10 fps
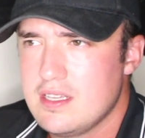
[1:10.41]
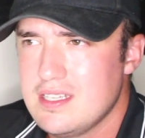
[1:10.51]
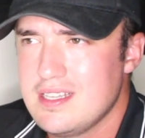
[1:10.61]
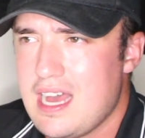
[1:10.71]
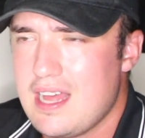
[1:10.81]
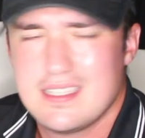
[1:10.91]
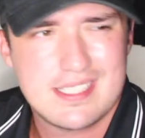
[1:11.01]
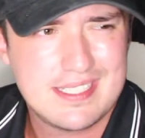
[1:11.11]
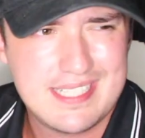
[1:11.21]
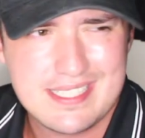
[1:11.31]

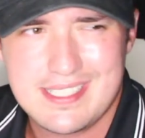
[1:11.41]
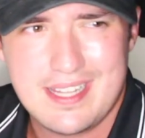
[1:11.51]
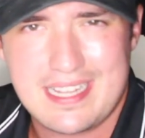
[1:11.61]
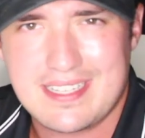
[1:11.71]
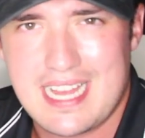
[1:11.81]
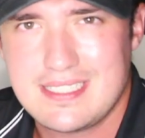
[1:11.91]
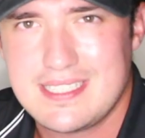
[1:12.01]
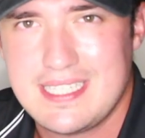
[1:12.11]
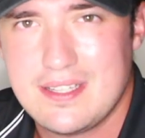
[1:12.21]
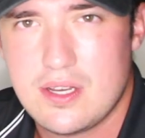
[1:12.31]
Isn't Dixie like
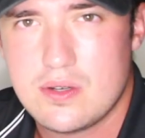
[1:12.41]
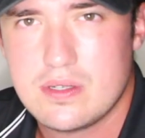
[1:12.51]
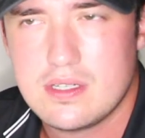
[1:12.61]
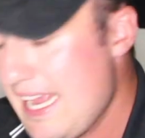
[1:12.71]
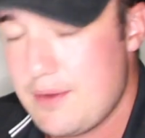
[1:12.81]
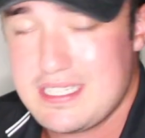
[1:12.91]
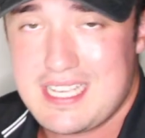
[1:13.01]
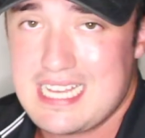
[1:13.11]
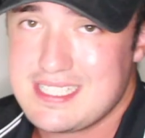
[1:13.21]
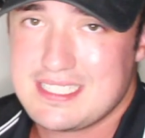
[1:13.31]
19 though? Anyways guys,